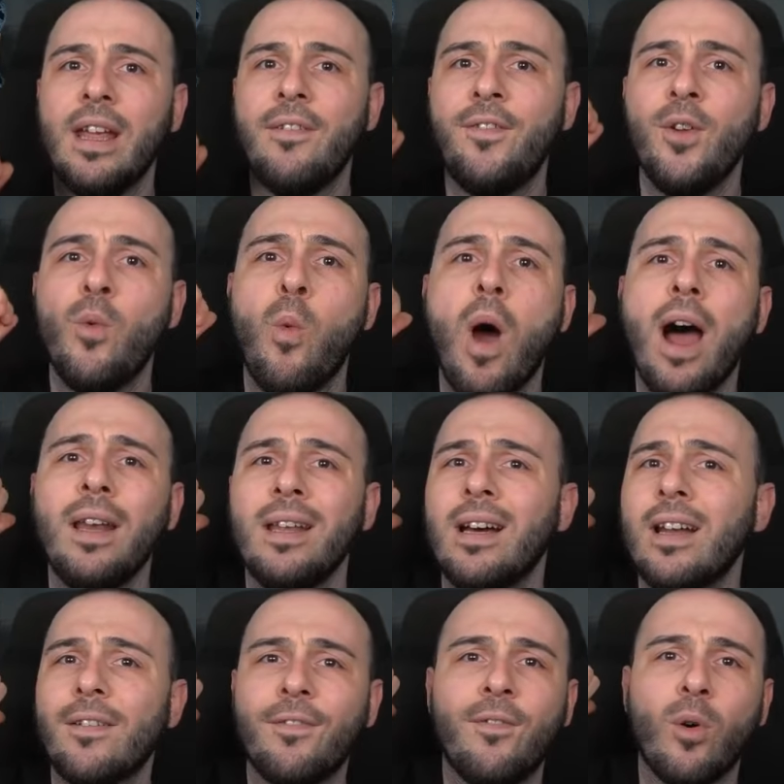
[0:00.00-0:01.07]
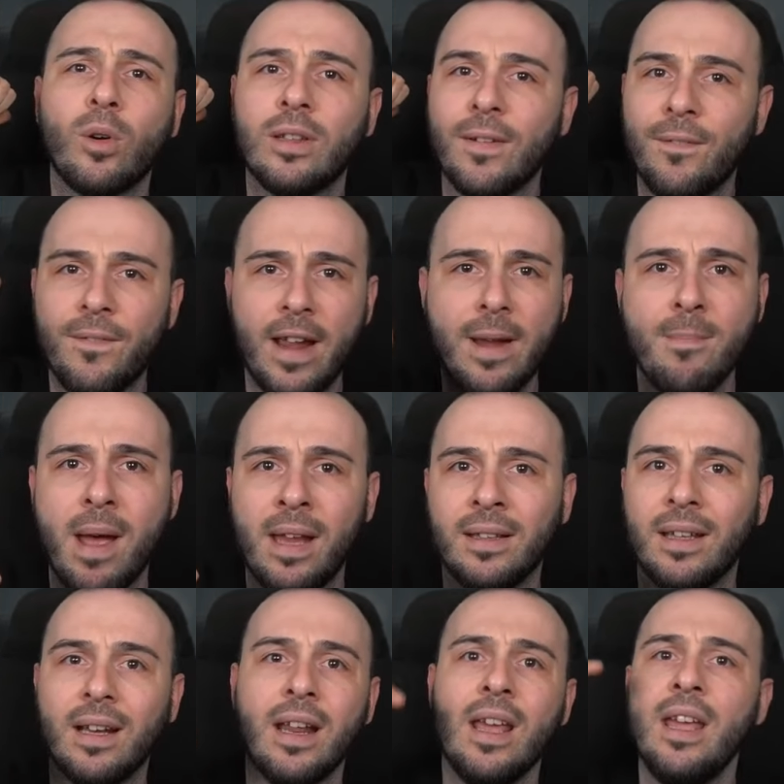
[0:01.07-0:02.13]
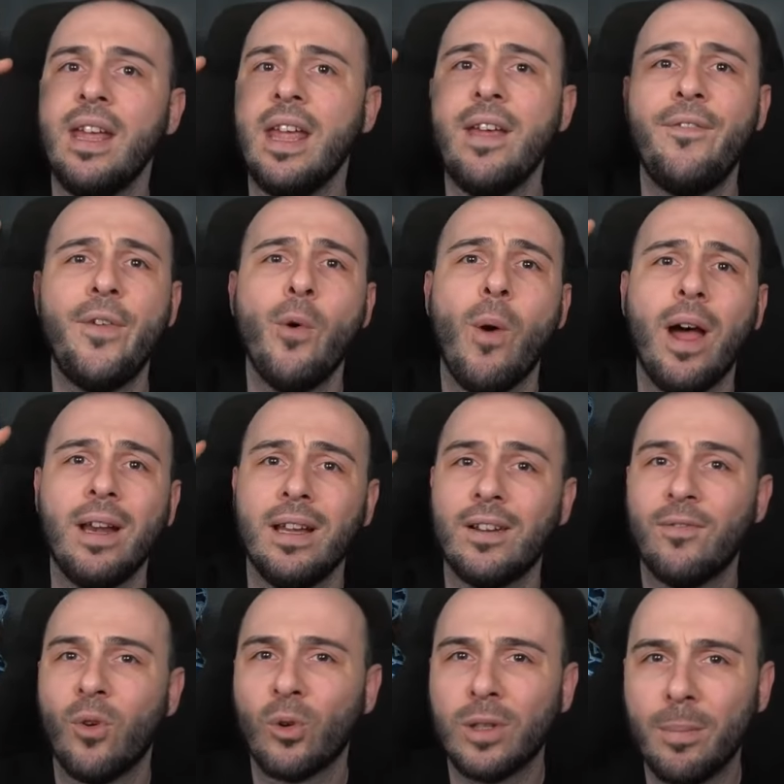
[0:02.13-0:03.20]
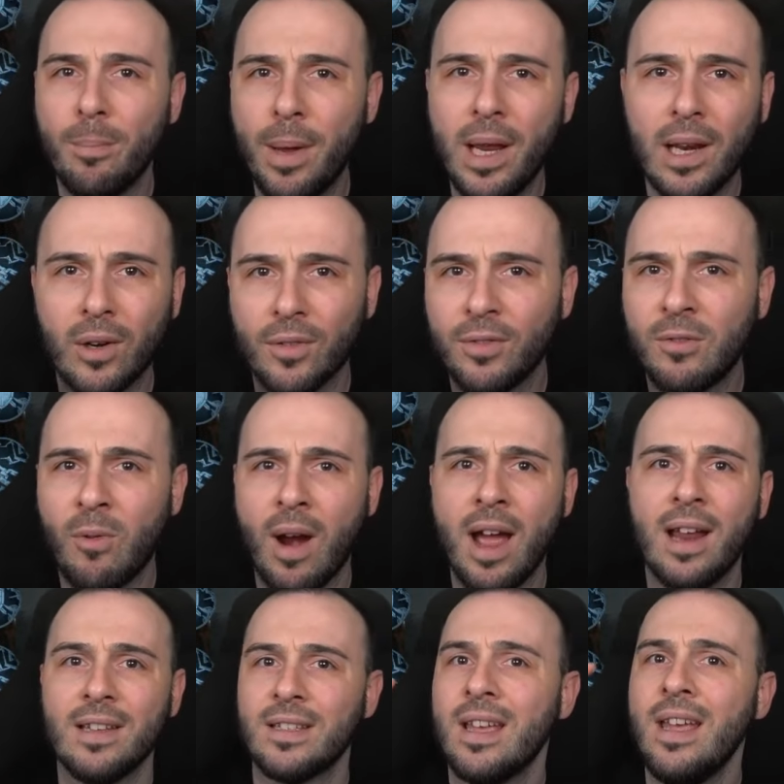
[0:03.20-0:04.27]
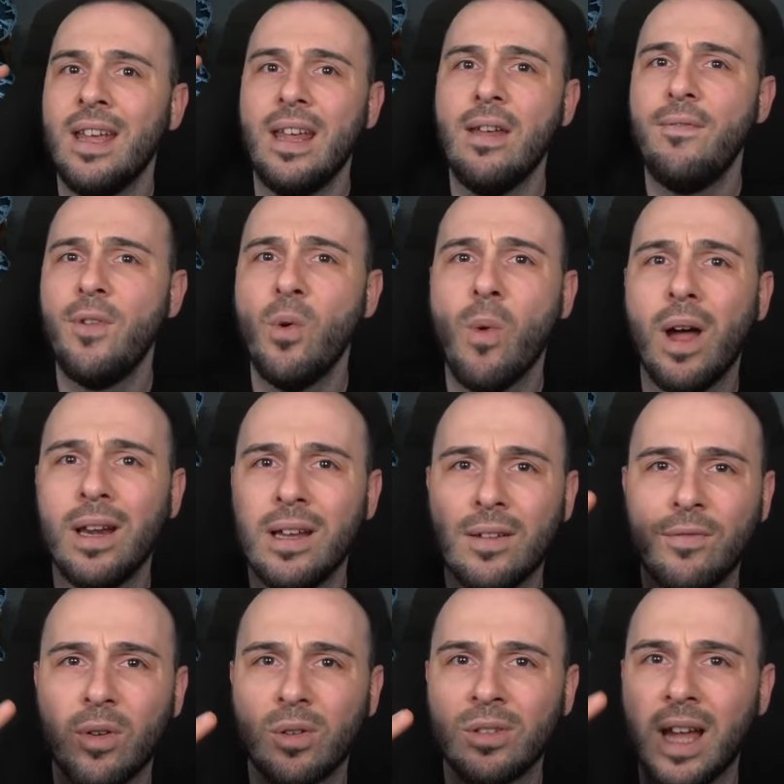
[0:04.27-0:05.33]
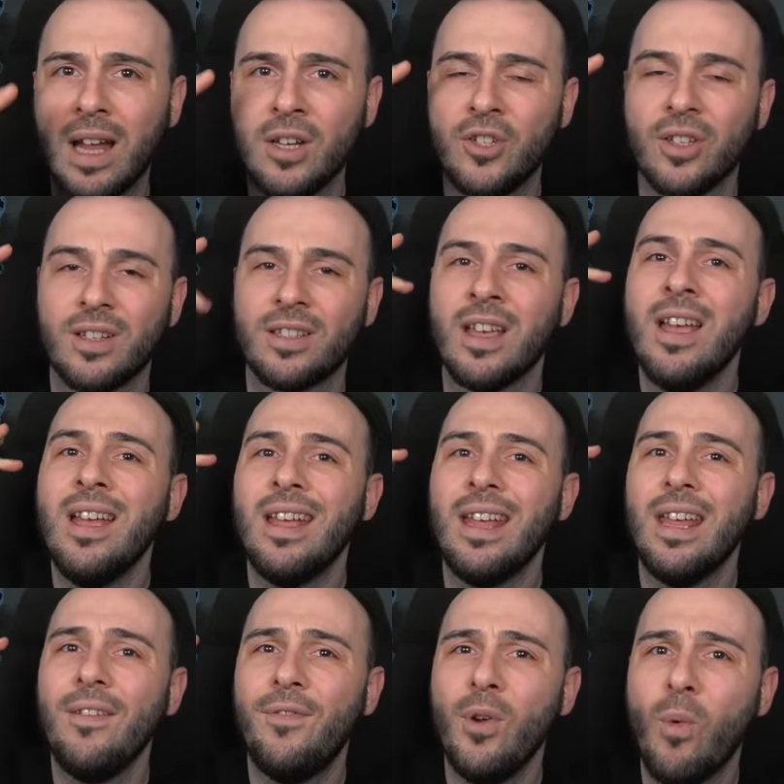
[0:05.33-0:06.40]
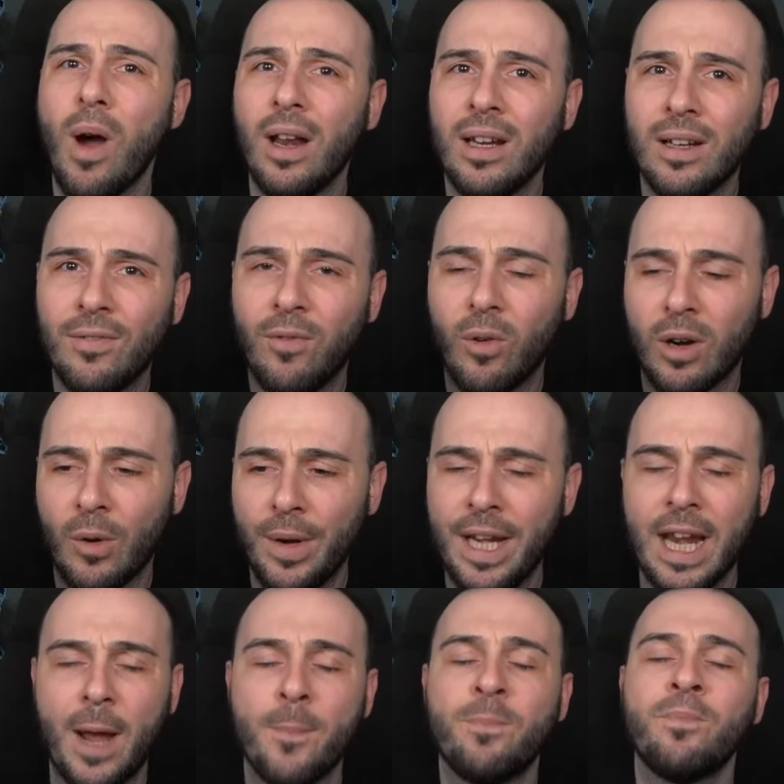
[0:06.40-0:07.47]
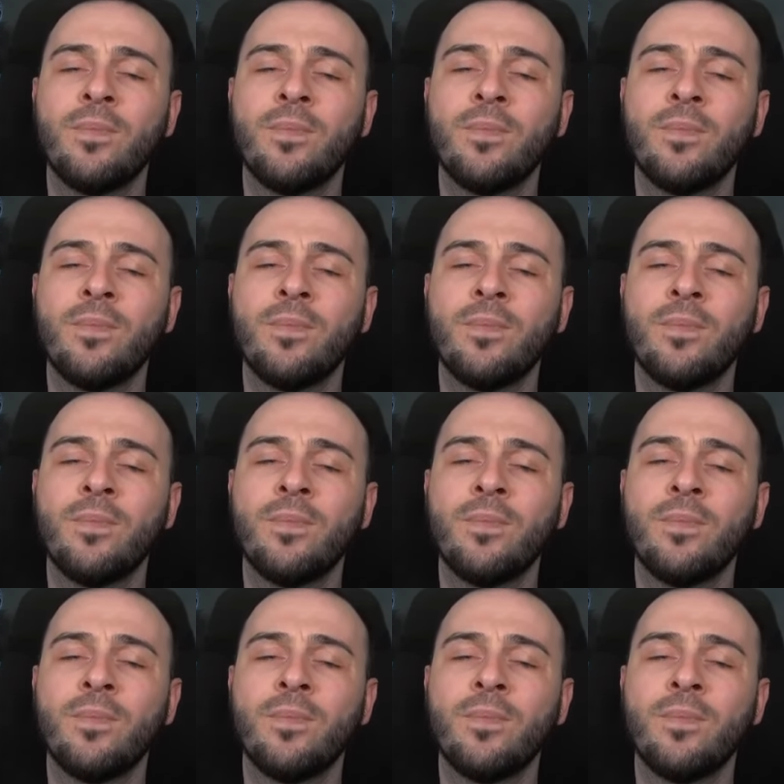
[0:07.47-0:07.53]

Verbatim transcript: If you want her for the Fame if you want her for the Pillar of Trials, if you want her for Dangers, if you want her for Arena,